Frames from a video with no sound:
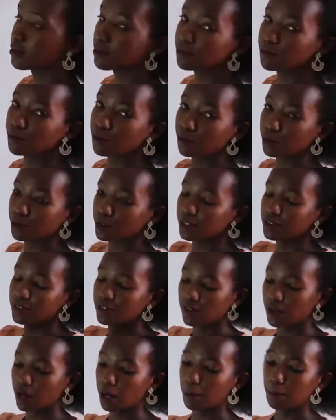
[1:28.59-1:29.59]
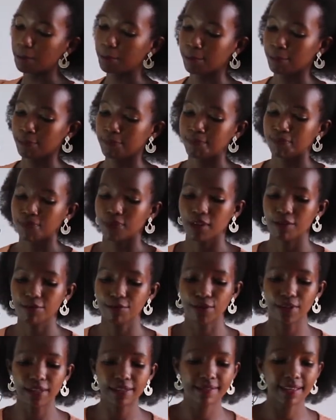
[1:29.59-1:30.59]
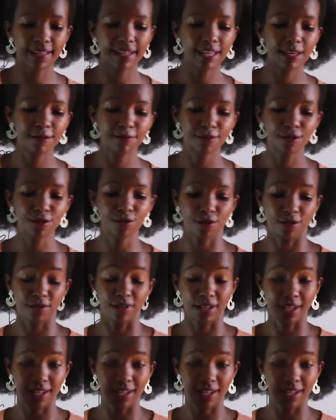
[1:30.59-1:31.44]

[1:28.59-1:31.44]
for easier diffusion,